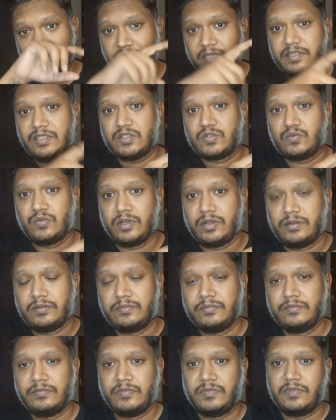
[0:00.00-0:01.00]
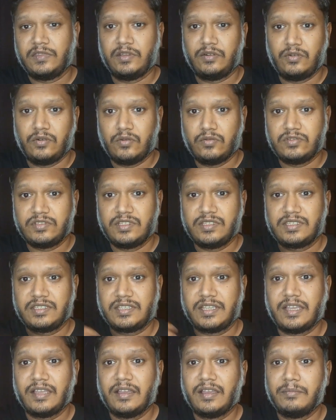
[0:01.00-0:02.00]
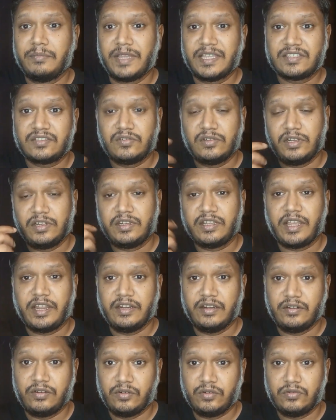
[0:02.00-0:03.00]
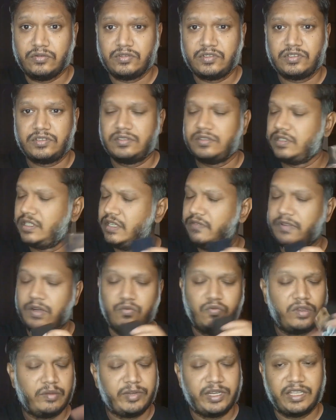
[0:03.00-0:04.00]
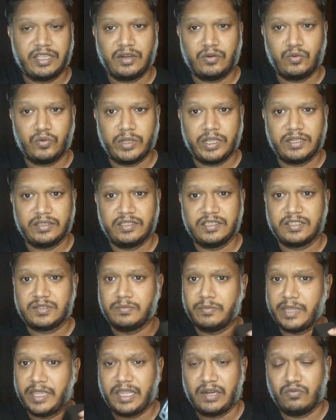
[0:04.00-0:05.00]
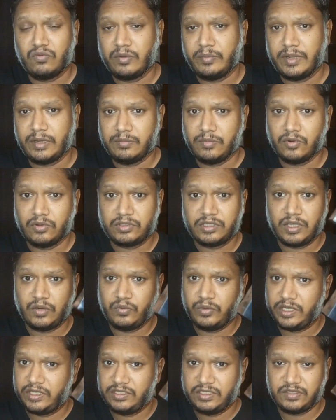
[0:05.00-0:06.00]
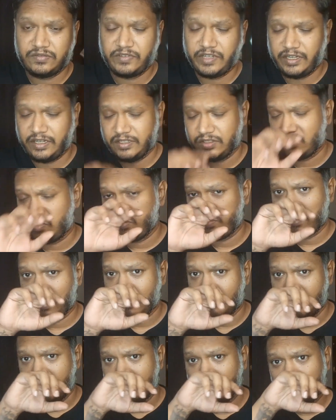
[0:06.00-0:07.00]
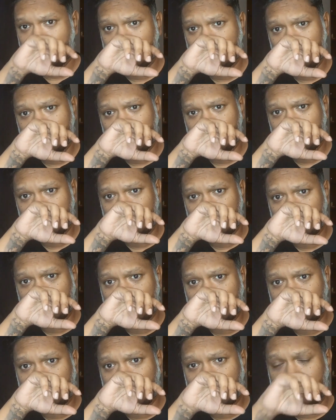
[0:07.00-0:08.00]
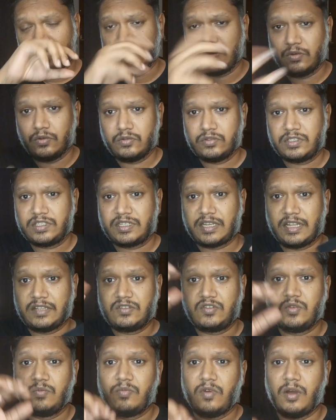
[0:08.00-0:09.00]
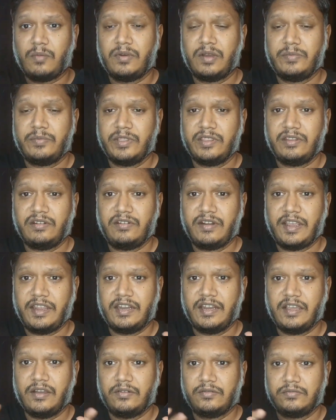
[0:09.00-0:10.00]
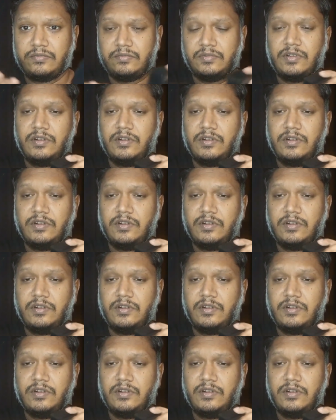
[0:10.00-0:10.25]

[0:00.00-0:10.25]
in this one, the rose is a masculine kind of rose. Even women can wear this, men, women both can wear this fragrance, no problem. The rose starts to pop up in the dry down.